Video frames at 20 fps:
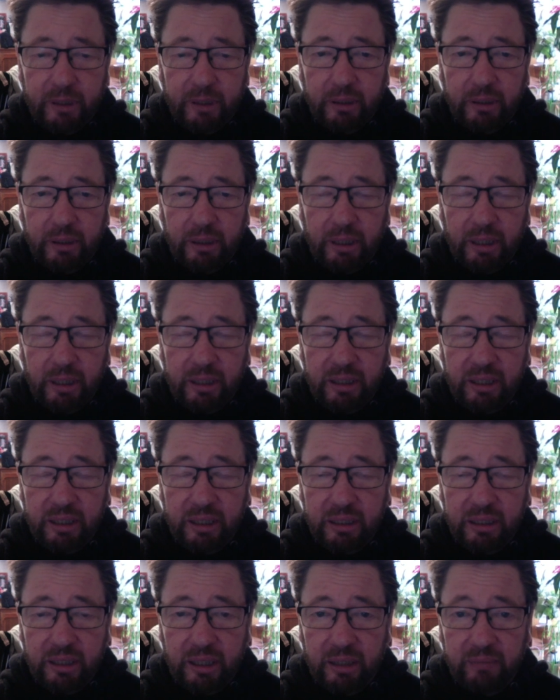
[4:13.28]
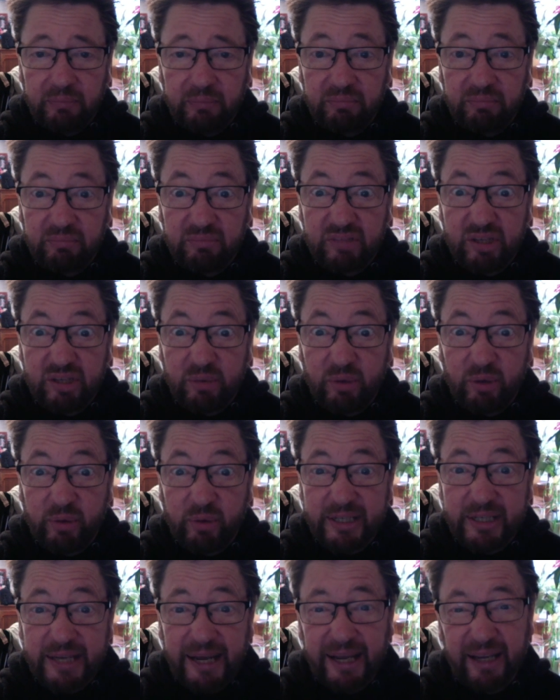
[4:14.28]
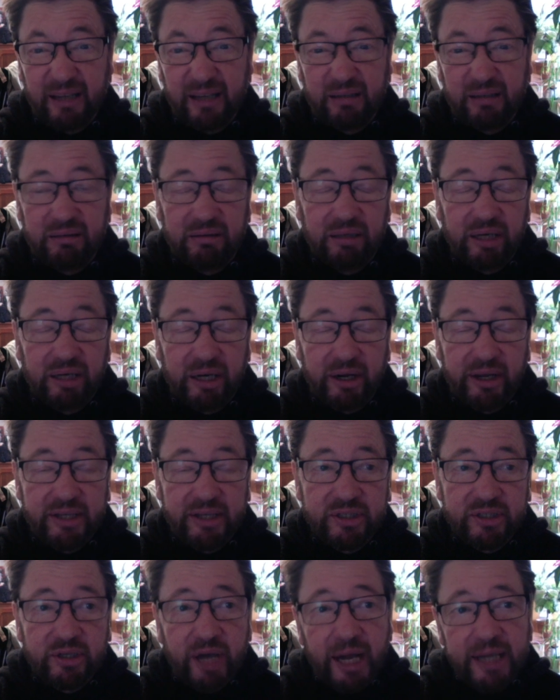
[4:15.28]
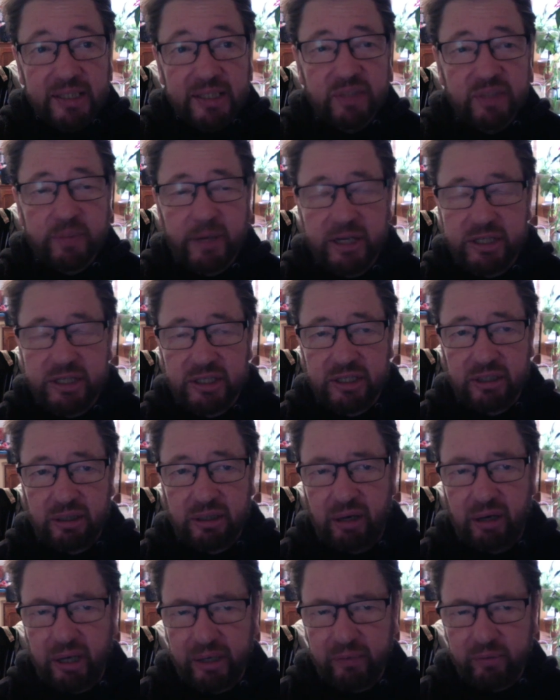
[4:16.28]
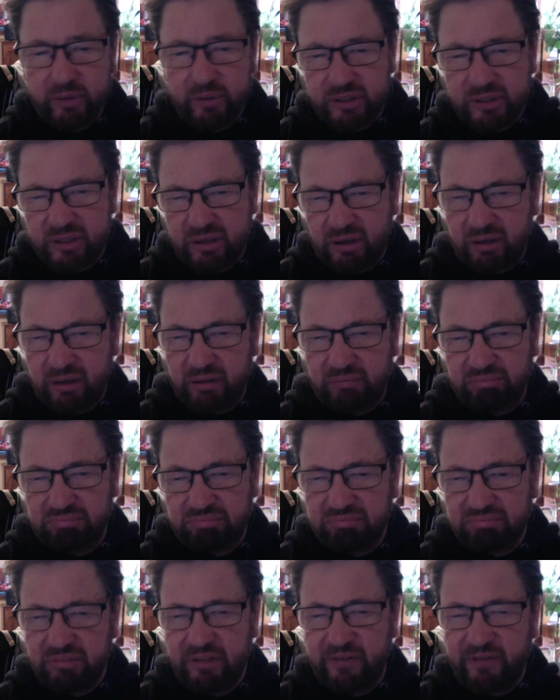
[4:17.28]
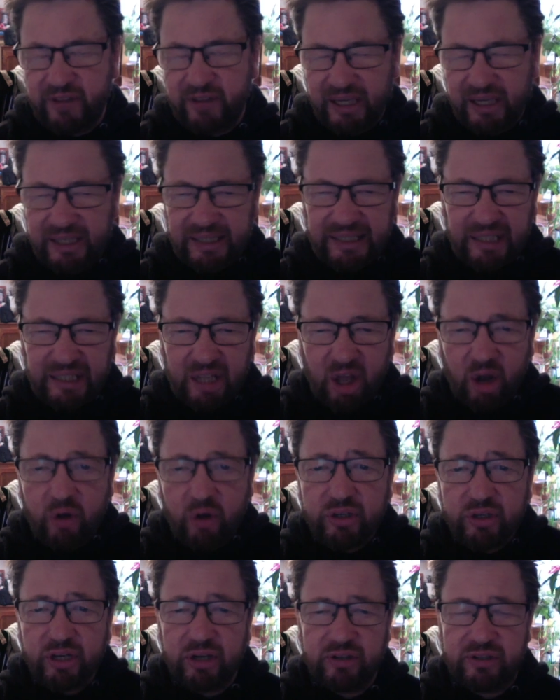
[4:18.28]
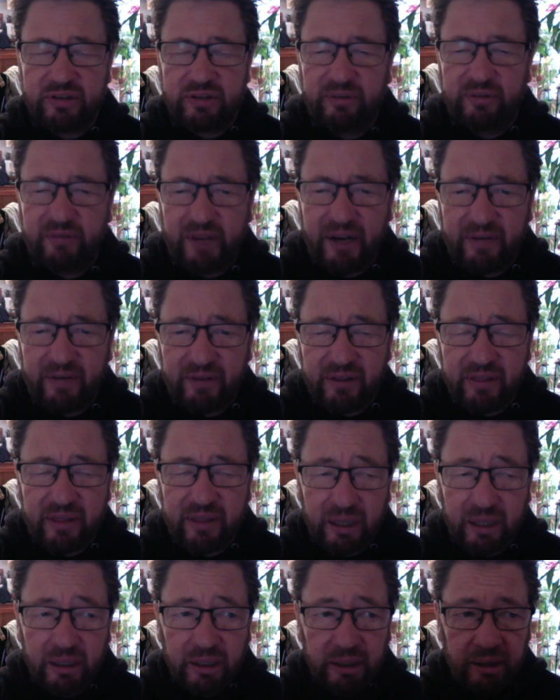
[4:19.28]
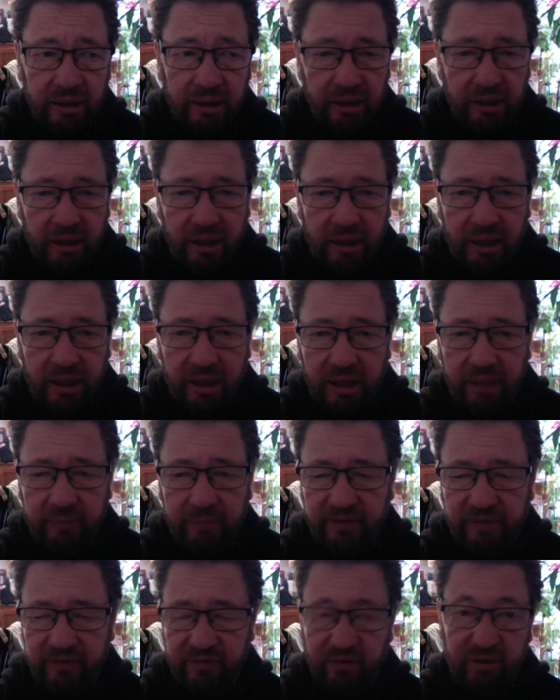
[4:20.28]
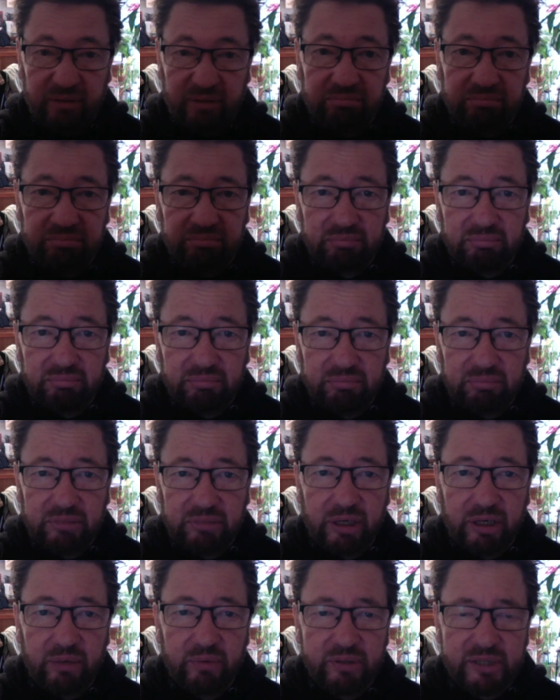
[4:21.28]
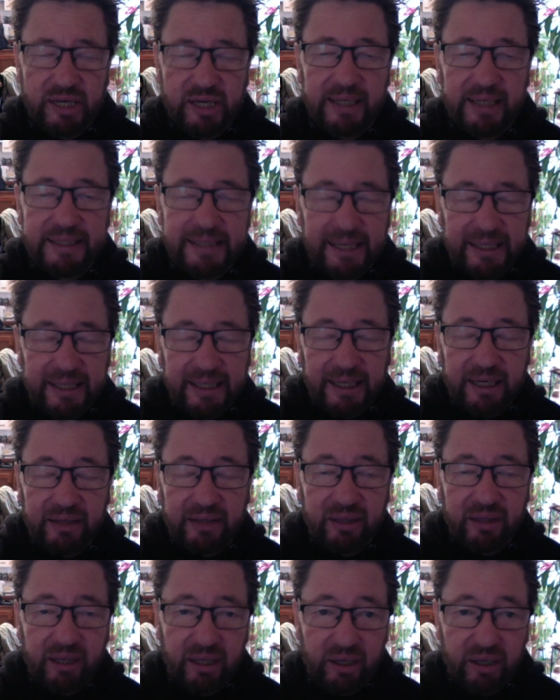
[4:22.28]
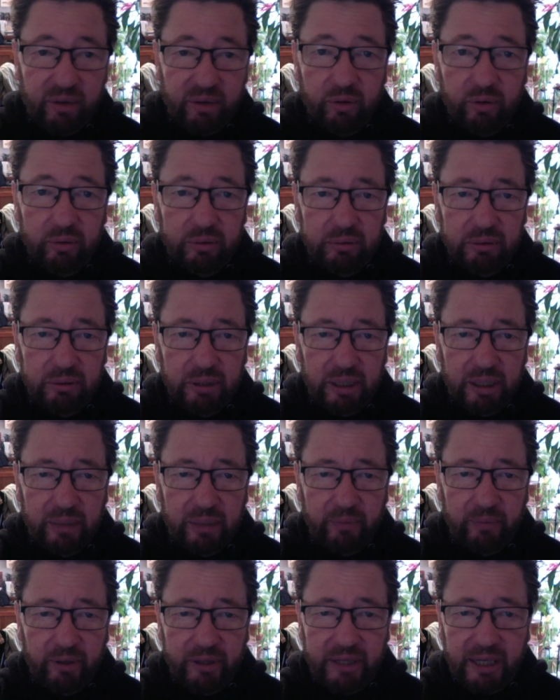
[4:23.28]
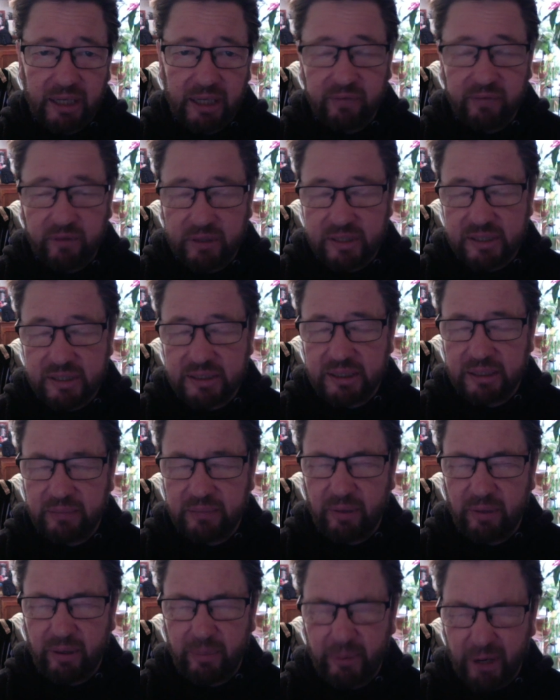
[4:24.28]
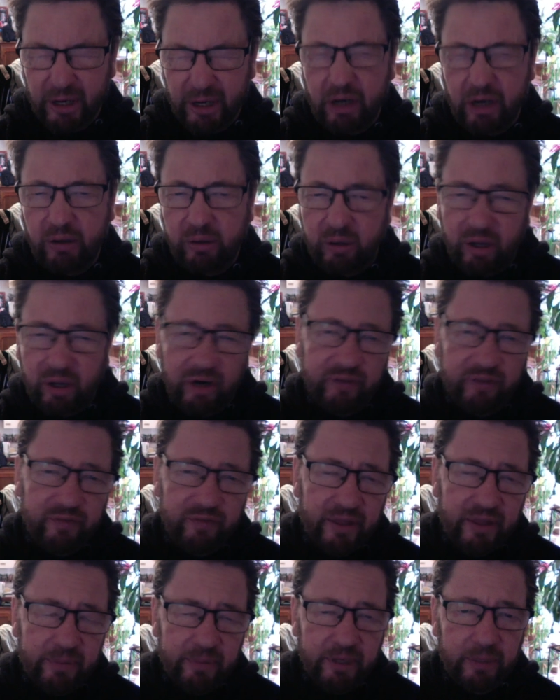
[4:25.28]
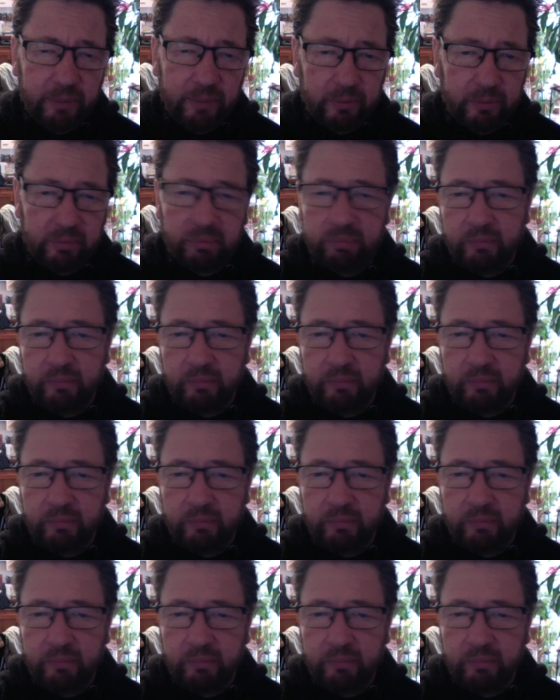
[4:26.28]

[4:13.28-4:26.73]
then, so what do we take? I don't know. As a dialysis patient, I was on a fairly low dose of everything, if not, I was hardly taking anything at all by the end of it. But I know a lot of other people